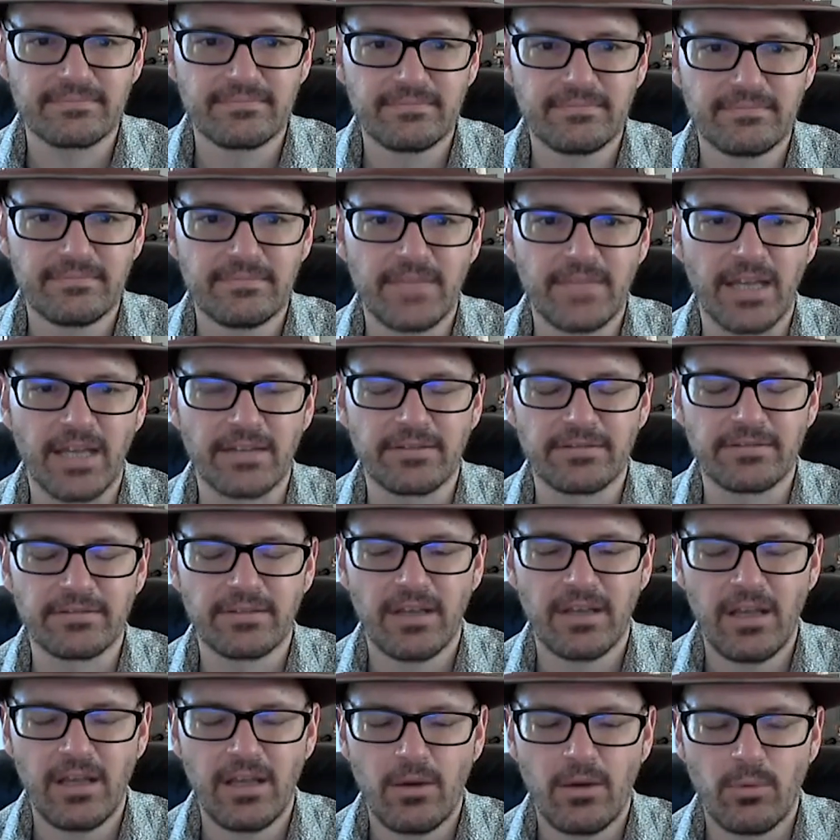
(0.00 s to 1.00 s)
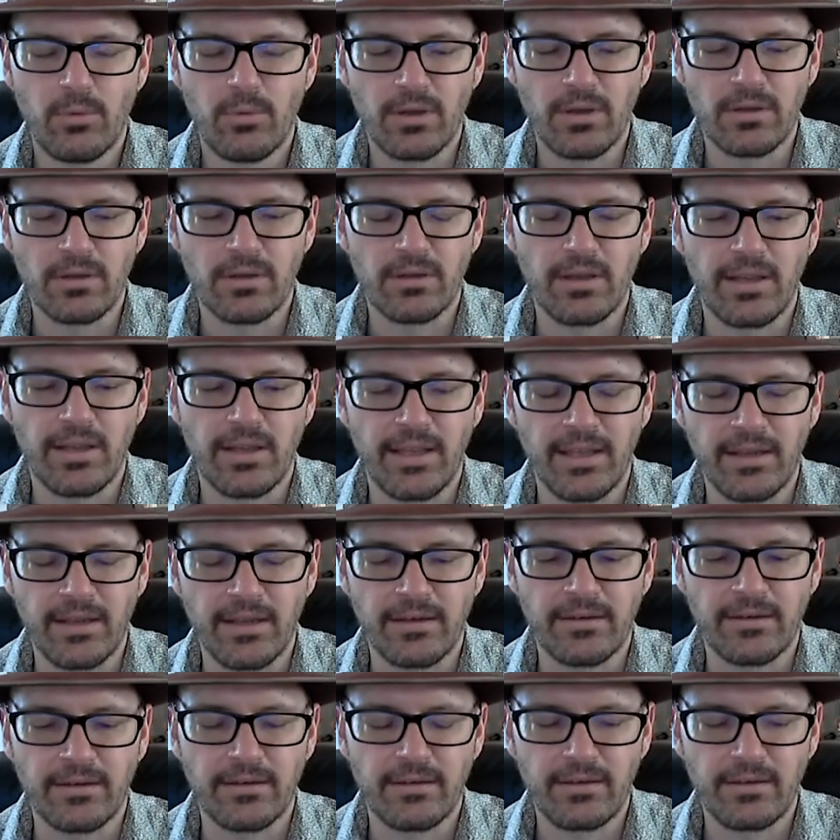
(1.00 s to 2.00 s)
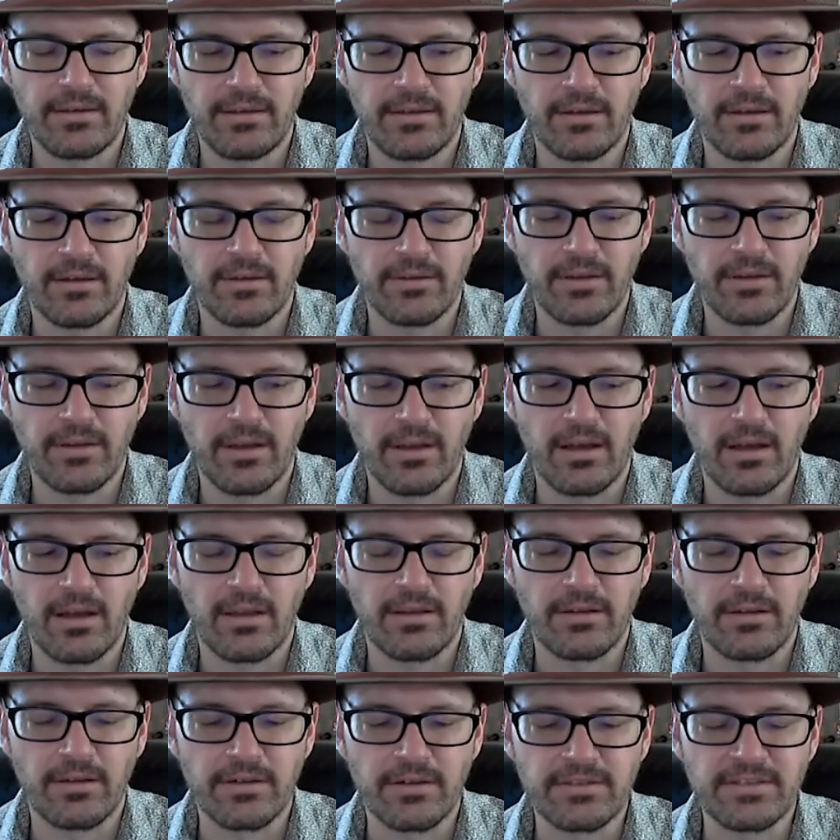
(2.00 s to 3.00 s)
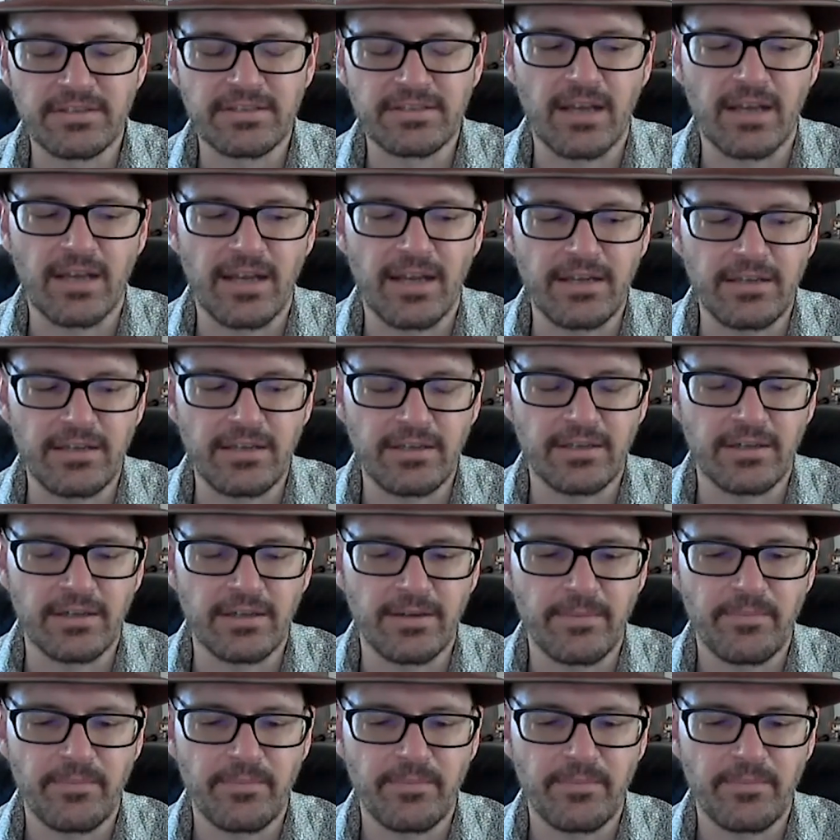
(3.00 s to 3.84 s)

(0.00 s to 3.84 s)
Yes. Well, and there's this idea